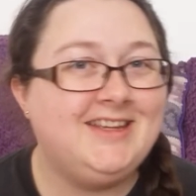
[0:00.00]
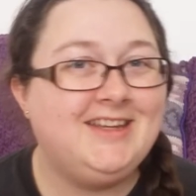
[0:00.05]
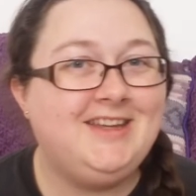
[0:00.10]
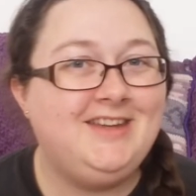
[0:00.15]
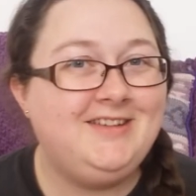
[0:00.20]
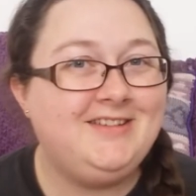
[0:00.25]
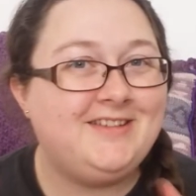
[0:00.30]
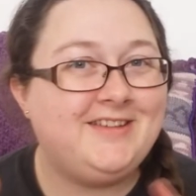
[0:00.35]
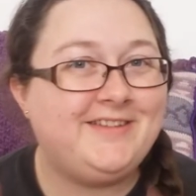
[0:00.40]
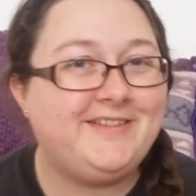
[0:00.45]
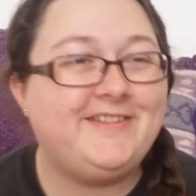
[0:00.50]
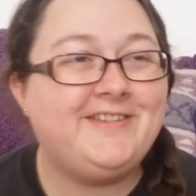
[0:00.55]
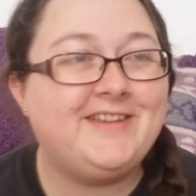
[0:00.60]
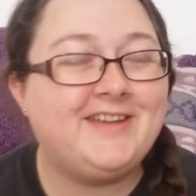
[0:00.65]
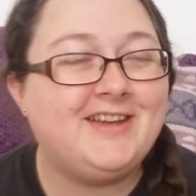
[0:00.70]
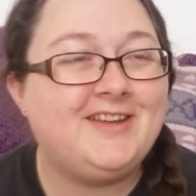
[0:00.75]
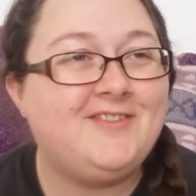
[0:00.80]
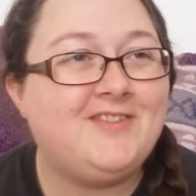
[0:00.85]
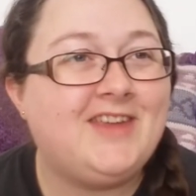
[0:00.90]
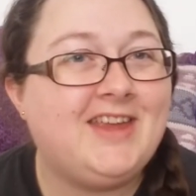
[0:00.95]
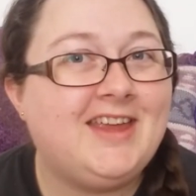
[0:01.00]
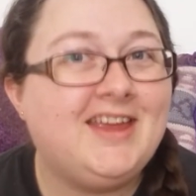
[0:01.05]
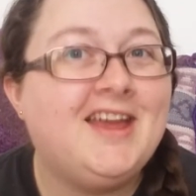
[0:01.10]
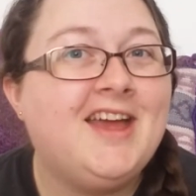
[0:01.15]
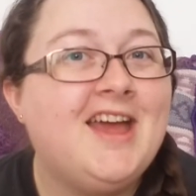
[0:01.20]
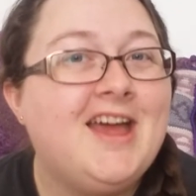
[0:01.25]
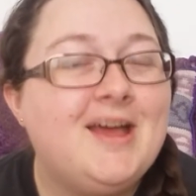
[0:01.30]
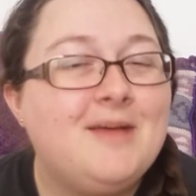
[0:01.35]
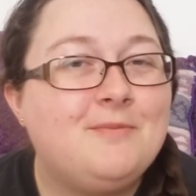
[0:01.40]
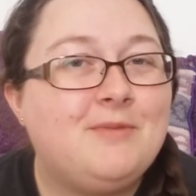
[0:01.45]
you know I'm going to be
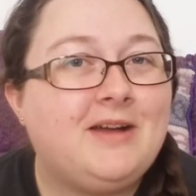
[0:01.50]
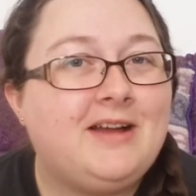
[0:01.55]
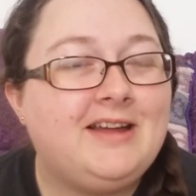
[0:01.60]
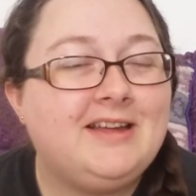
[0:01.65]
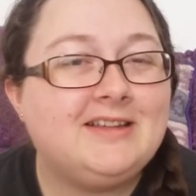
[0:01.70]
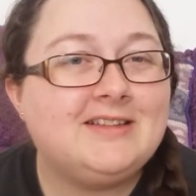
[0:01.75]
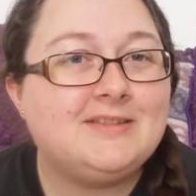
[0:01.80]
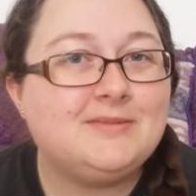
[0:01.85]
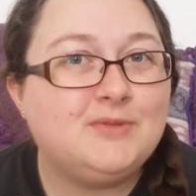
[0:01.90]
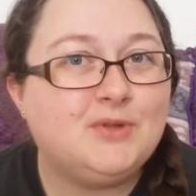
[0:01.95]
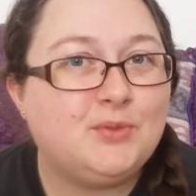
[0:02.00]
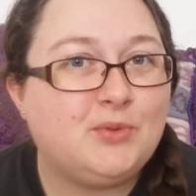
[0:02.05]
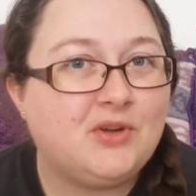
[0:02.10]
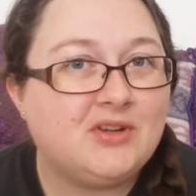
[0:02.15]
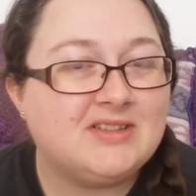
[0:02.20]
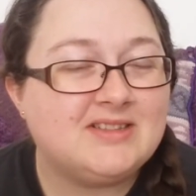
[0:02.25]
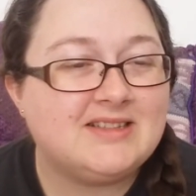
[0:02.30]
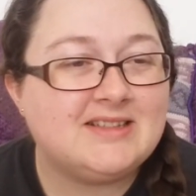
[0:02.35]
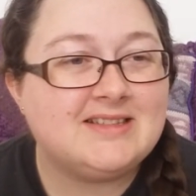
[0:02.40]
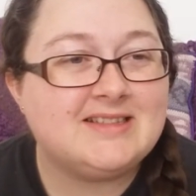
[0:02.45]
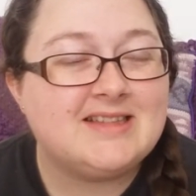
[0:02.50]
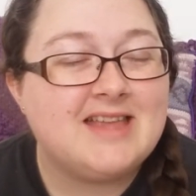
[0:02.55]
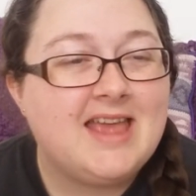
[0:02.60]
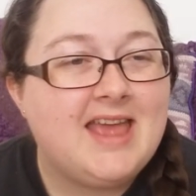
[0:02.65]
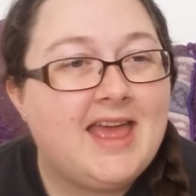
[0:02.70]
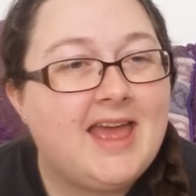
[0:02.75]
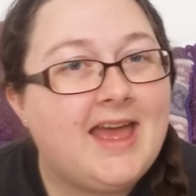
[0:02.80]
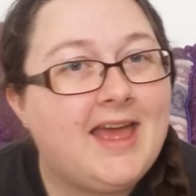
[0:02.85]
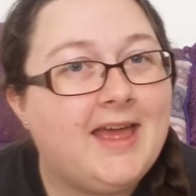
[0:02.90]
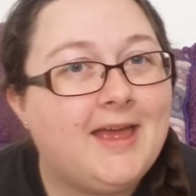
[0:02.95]
buying some more boxes,
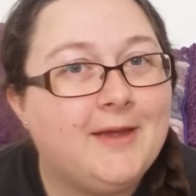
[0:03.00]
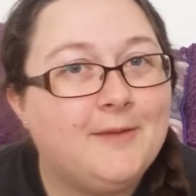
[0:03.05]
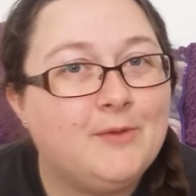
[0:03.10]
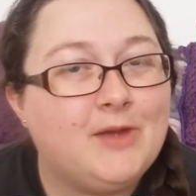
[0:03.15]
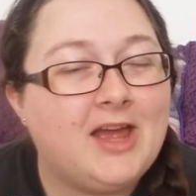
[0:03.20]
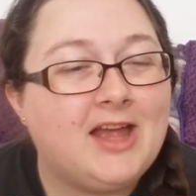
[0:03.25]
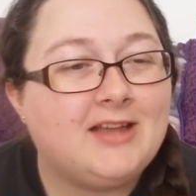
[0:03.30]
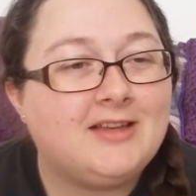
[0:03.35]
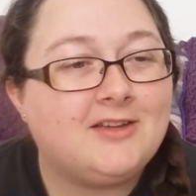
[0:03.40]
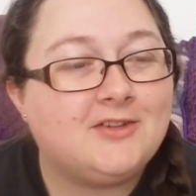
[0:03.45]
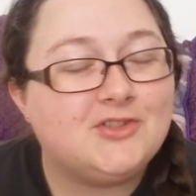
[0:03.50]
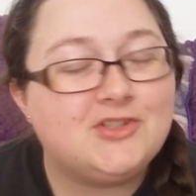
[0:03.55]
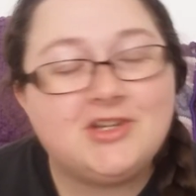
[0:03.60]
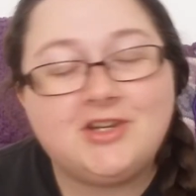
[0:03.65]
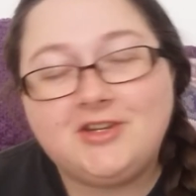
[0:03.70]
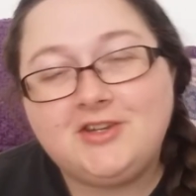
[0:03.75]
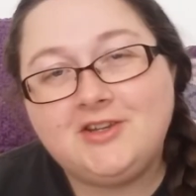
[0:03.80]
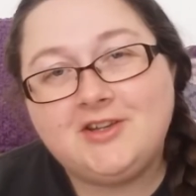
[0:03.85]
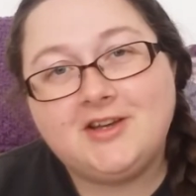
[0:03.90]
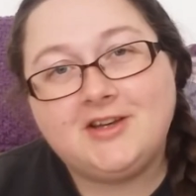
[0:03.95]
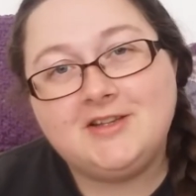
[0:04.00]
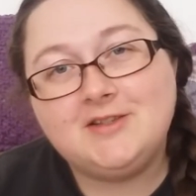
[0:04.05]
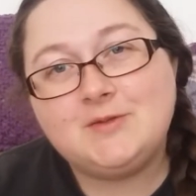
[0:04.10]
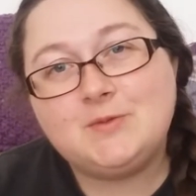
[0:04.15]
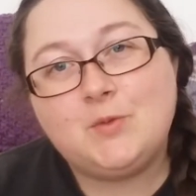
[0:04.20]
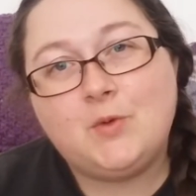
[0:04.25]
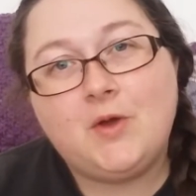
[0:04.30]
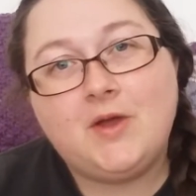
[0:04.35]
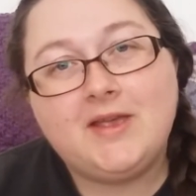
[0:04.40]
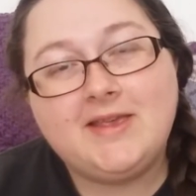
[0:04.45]
and I'll show you
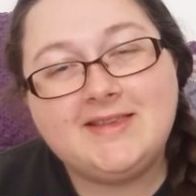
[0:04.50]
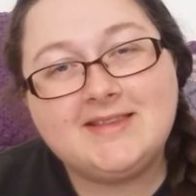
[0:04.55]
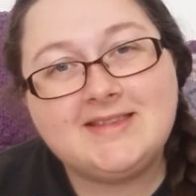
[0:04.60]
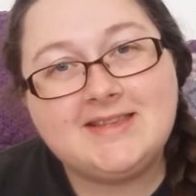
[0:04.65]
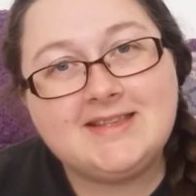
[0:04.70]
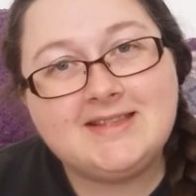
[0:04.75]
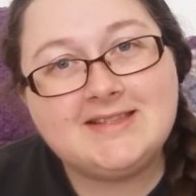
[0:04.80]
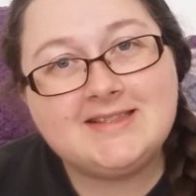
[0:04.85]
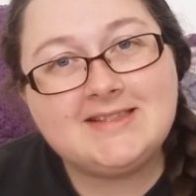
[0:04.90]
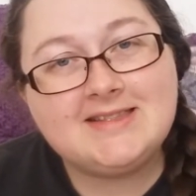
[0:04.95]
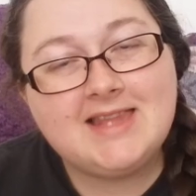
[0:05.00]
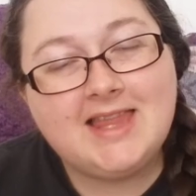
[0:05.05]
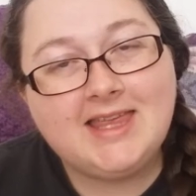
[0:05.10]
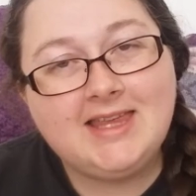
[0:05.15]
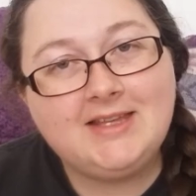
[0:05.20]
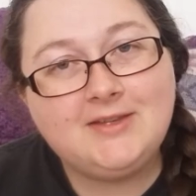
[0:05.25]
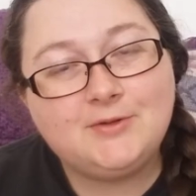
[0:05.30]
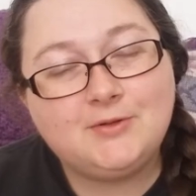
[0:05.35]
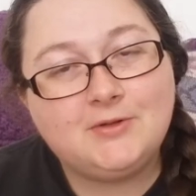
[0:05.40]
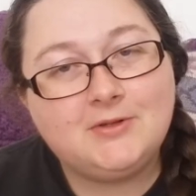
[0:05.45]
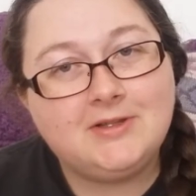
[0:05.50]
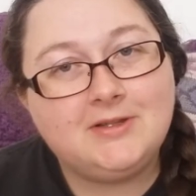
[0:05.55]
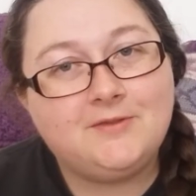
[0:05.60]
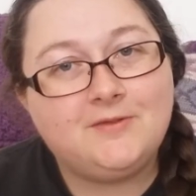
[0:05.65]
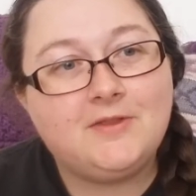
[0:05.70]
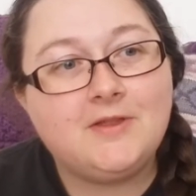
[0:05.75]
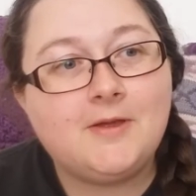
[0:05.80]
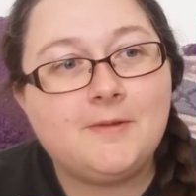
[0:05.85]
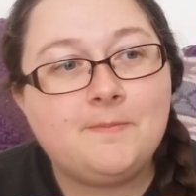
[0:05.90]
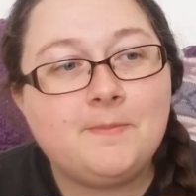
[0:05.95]
guys what is inside all
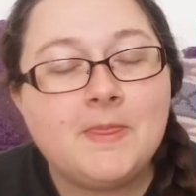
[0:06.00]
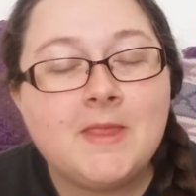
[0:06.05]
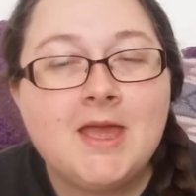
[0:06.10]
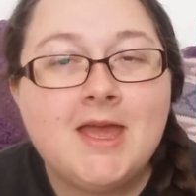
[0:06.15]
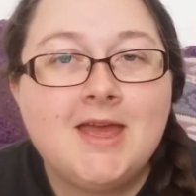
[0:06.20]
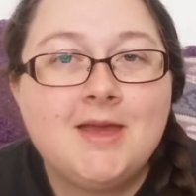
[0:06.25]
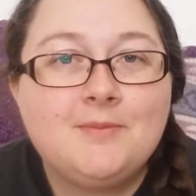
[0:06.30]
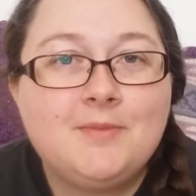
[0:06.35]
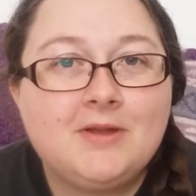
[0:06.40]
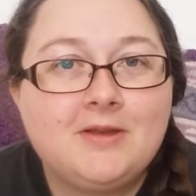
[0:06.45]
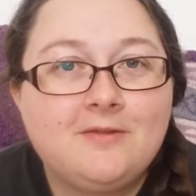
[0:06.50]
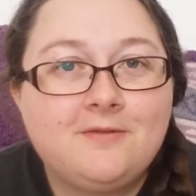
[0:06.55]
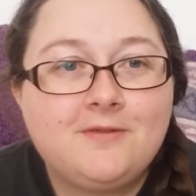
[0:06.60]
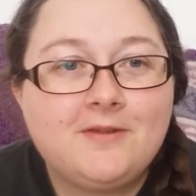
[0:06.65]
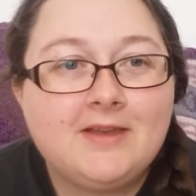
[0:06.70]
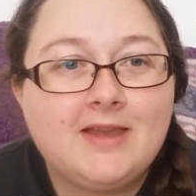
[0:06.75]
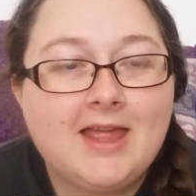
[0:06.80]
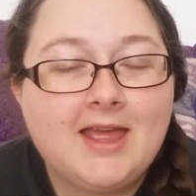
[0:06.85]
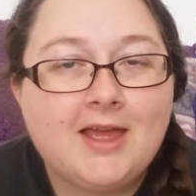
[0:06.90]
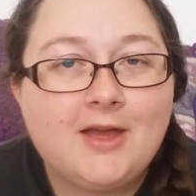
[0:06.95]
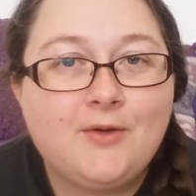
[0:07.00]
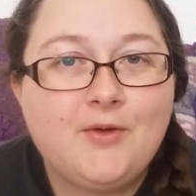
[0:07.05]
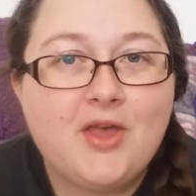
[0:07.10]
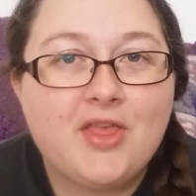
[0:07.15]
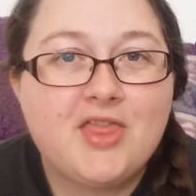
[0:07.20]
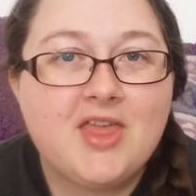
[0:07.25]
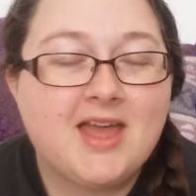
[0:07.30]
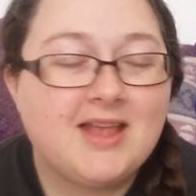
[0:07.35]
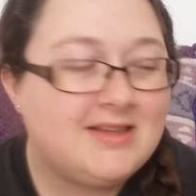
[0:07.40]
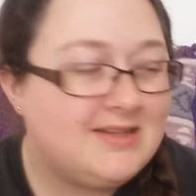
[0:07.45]
of them. But for now,
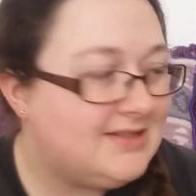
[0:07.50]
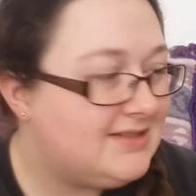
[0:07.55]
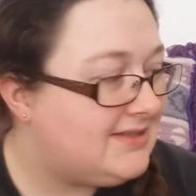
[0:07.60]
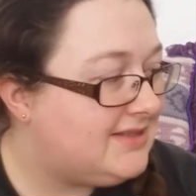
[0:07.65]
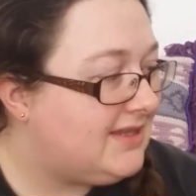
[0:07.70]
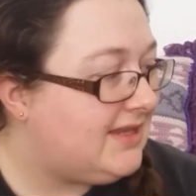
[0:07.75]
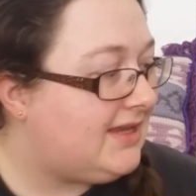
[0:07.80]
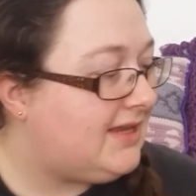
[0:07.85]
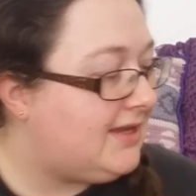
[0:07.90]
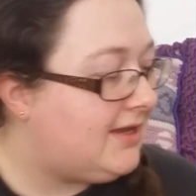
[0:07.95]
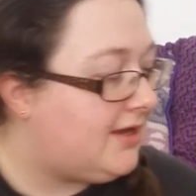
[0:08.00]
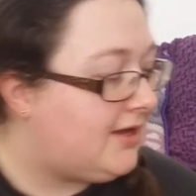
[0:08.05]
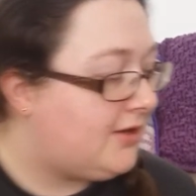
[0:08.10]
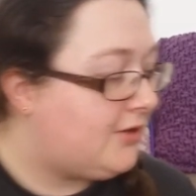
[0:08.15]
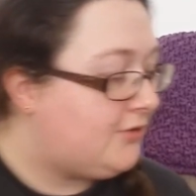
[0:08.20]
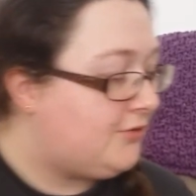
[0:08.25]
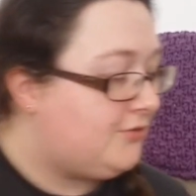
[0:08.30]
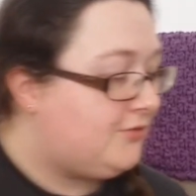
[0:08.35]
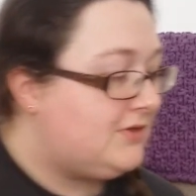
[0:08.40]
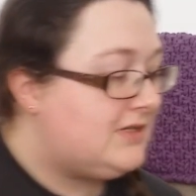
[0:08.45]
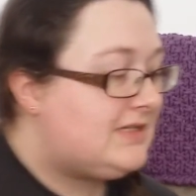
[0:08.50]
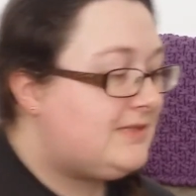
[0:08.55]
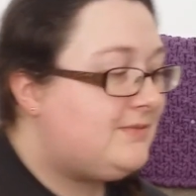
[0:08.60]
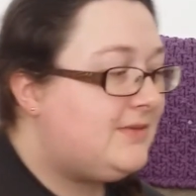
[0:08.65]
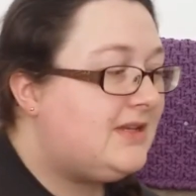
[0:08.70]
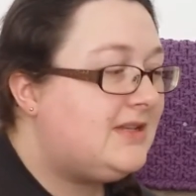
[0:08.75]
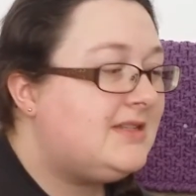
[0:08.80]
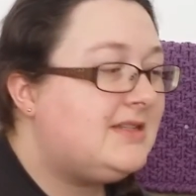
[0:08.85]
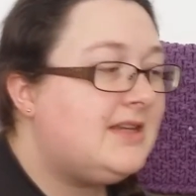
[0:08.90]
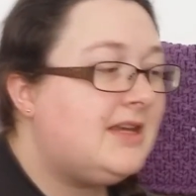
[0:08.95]
that is the
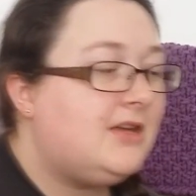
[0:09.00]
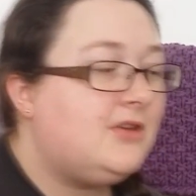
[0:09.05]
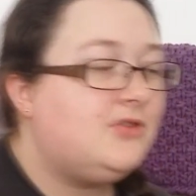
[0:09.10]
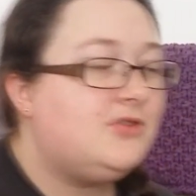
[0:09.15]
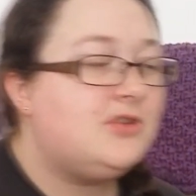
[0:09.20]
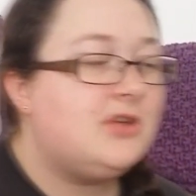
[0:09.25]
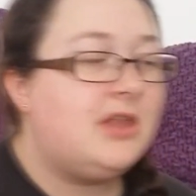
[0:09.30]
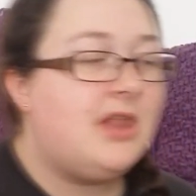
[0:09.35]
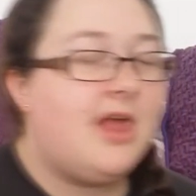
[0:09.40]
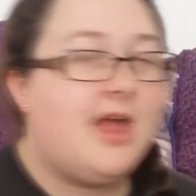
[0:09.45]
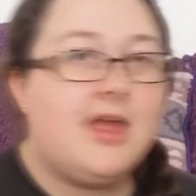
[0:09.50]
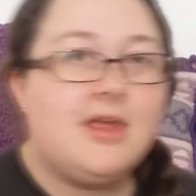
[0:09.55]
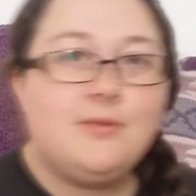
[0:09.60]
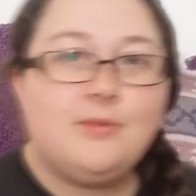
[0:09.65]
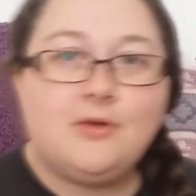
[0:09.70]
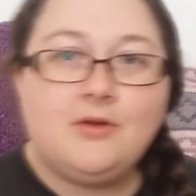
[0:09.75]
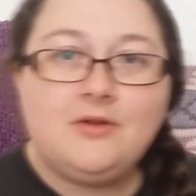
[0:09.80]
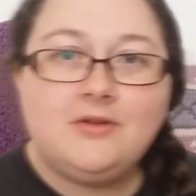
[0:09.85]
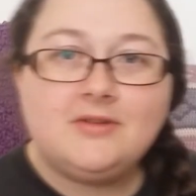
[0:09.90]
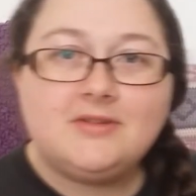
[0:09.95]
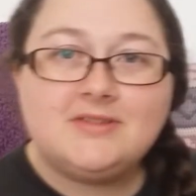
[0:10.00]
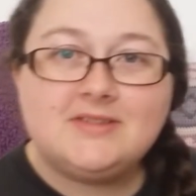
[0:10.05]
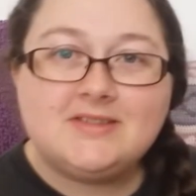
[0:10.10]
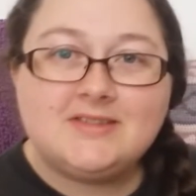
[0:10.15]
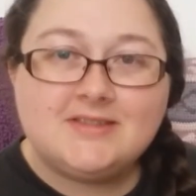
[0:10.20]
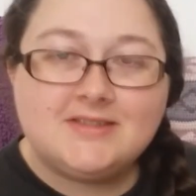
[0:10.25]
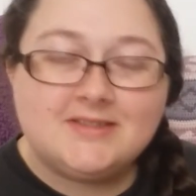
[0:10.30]
Christmas in July box.